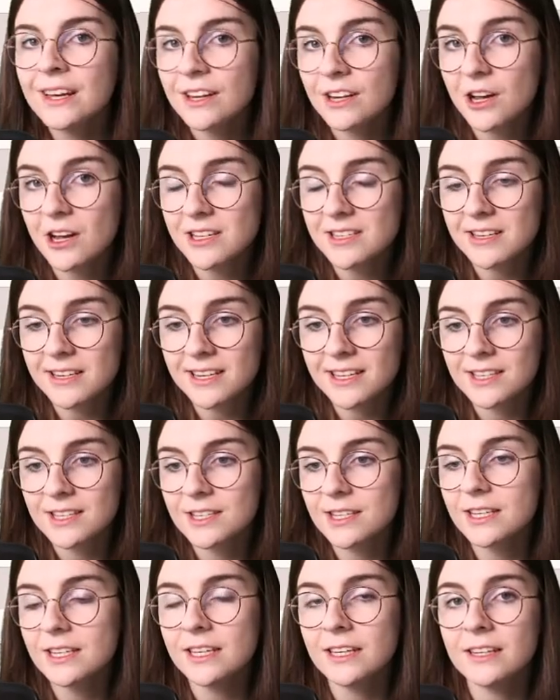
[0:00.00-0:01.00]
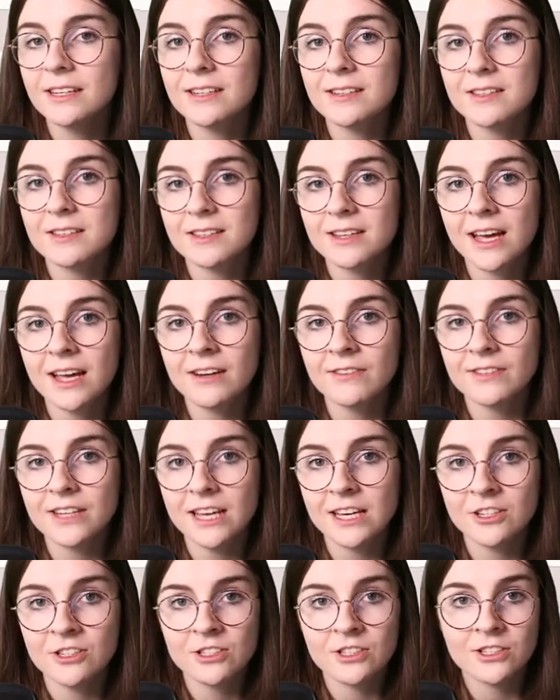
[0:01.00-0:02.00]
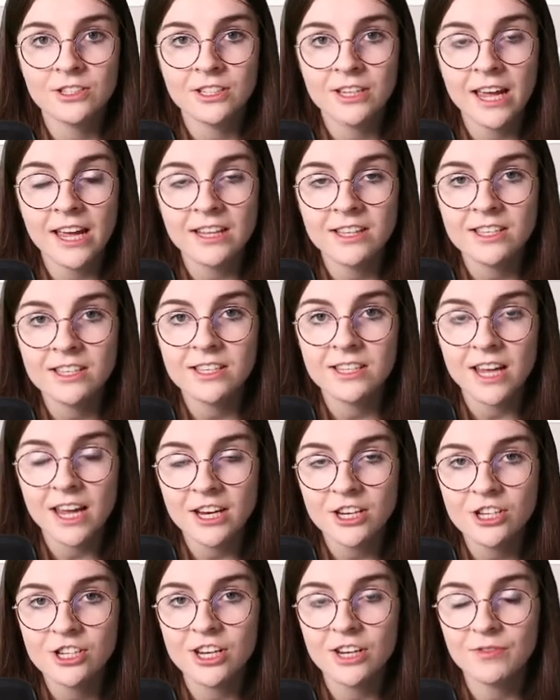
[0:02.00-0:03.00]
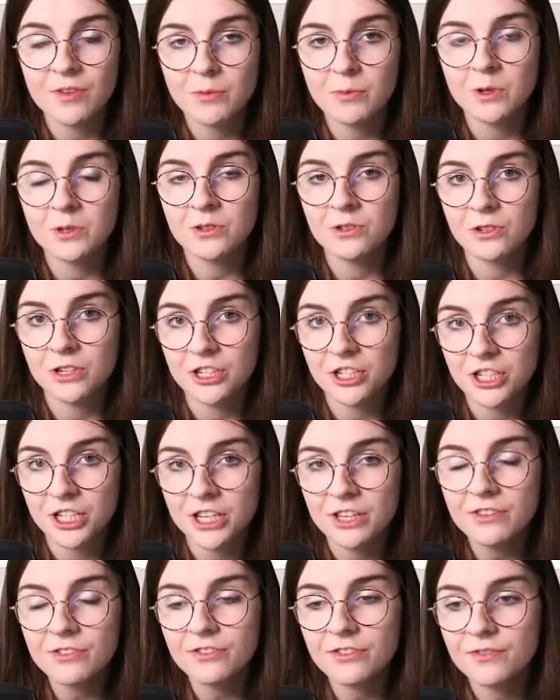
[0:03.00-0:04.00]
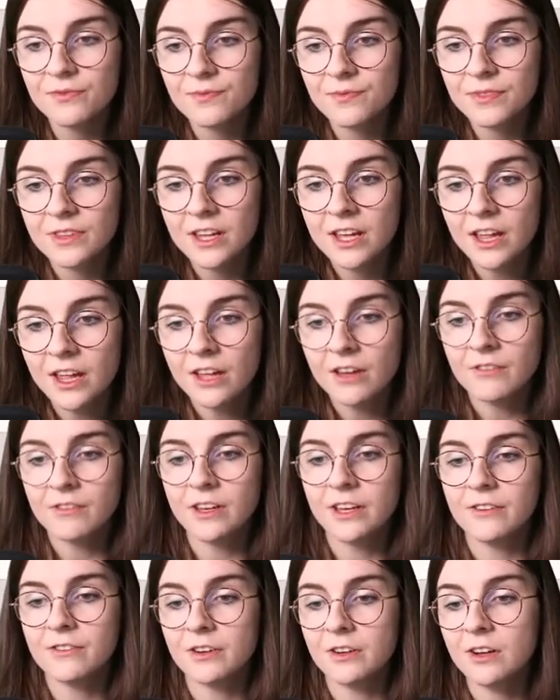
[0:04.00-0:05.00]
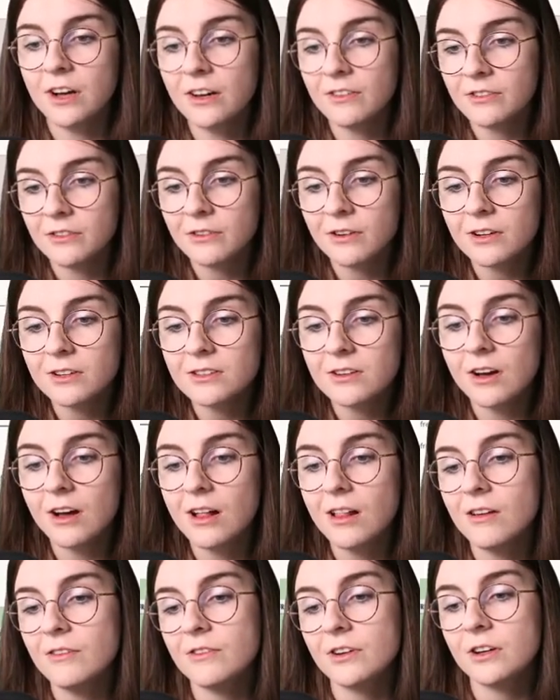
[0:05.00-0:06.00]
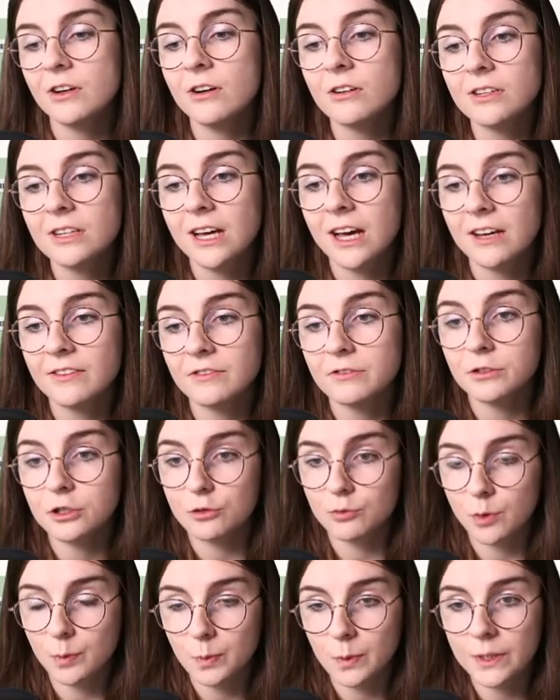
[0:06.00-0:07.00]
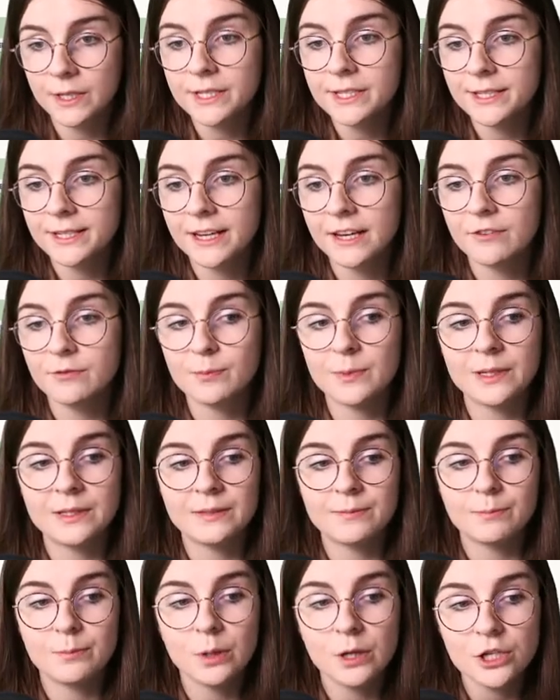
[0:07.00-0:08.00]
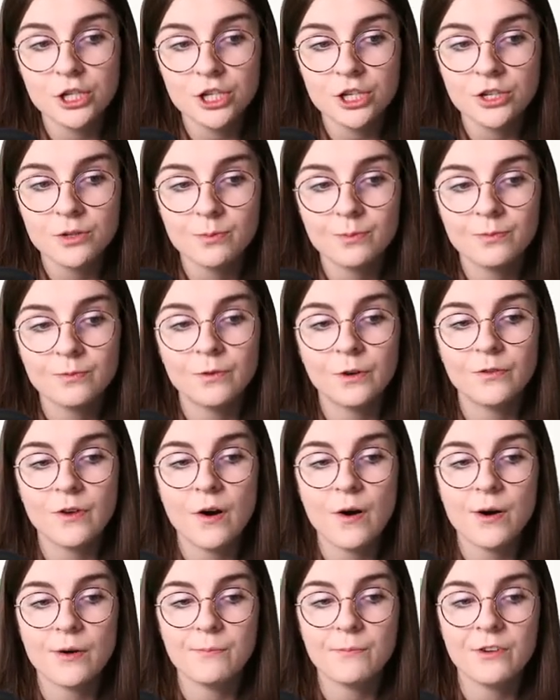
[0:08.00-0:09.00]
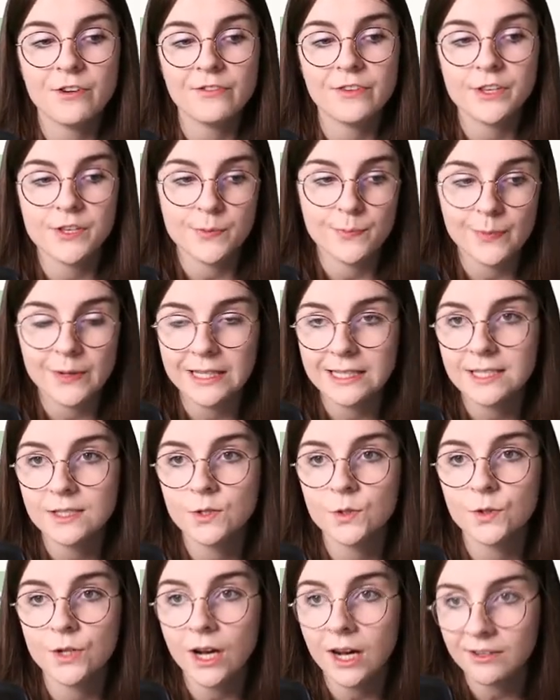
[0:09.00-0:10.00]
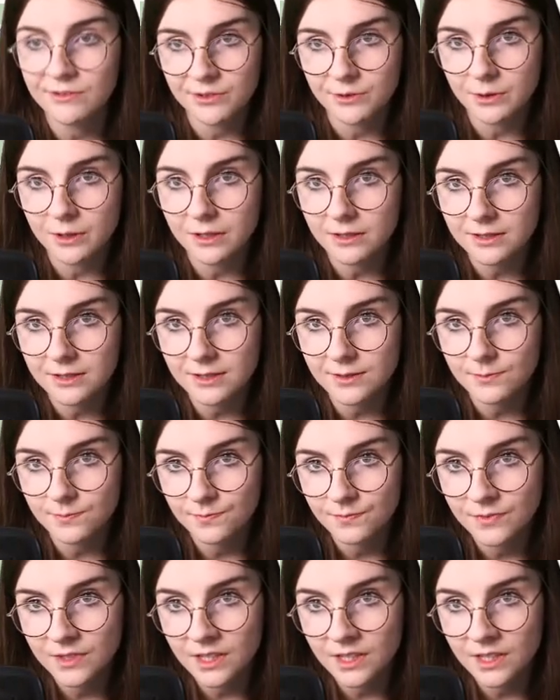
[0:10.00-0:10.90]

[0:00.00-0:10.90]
Now as you can see here, this is kind of the end, end stage that we want to achieve. We have in Coveralls all of our code coverage reports that have been pushed with our previous builds to Coveralls.